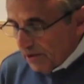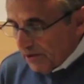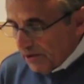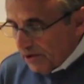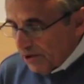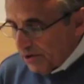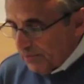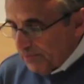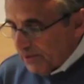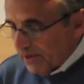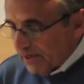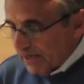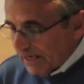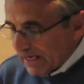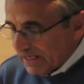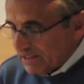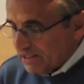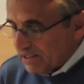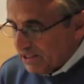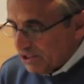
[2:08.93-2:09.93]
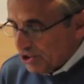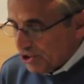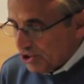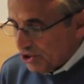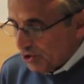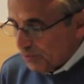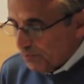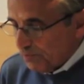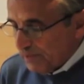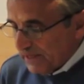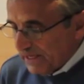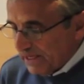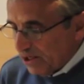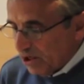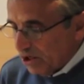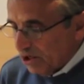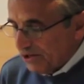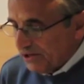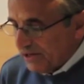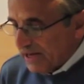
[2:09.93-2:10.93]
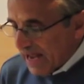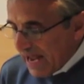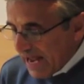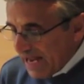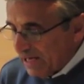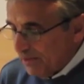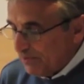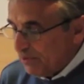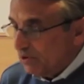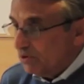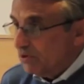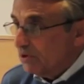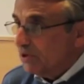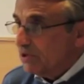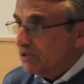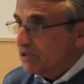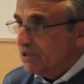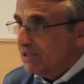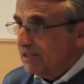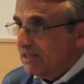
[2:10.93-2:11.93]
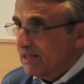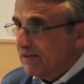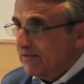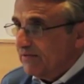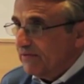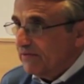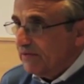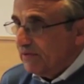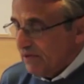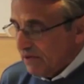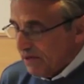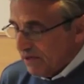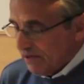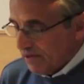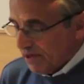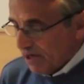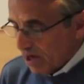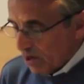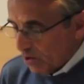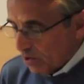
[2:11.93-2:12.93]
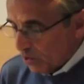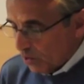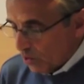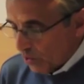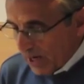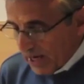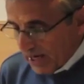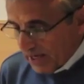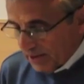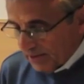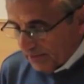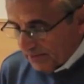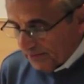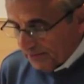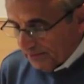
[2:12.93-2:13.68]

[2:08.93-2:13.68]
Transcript: The upper classes should be unable to live in the old way.